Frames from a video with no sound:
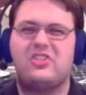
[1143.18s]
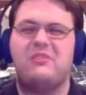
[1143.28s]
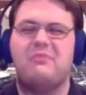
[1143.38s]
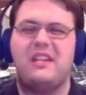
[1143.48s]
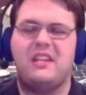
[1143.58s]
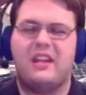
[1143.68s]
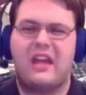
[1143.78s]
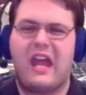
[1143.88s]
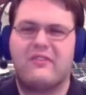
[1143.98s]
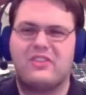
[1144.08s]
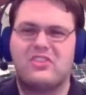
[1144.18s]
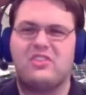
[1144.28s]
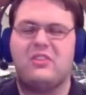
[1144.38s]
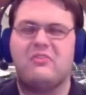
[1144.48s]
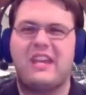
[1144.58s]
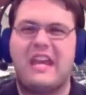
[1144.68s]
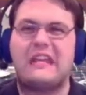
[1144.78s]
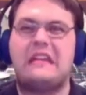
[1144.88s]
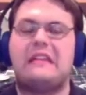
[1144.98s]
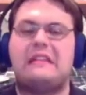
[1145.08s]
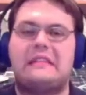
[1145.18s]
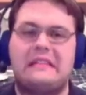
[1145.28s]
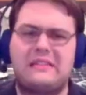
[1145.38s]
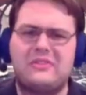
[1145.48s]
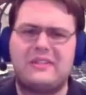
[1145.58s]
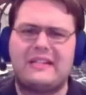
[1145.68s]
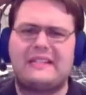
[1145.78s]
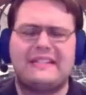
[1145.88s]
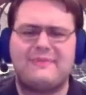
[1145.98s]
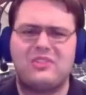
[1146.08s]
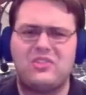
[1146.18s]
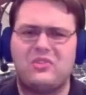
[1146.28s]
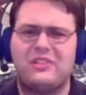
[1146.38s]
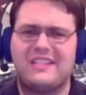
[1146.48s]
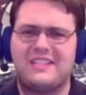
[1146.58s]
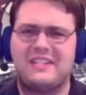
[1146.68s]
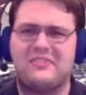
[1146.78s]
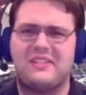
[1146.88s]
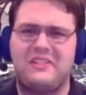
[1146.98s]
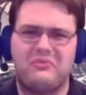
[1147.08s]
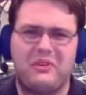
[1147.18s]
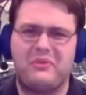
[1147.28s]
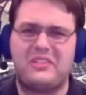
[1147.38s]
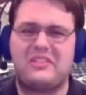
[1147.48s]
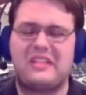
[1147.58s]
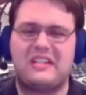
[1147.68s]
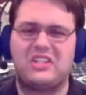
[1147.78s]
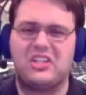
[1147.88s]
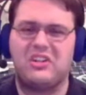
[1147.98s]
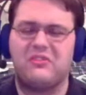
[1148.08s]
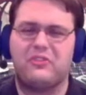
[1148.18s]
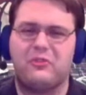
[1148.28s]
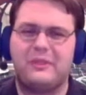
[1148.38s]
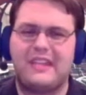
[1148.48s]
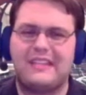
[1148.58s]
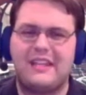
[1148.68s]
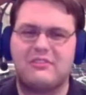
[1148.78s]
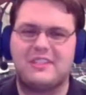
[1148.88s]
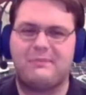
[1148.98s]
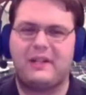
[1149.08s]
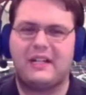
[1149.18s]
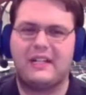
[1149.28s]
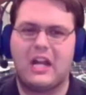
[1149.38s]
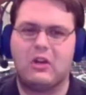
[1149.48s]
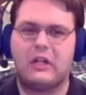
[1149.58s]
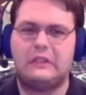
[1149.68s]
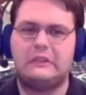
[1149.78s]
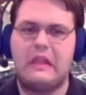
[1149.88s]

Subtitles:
to okay is considered exceptional considering what we just had to go through with the Neo Saban era.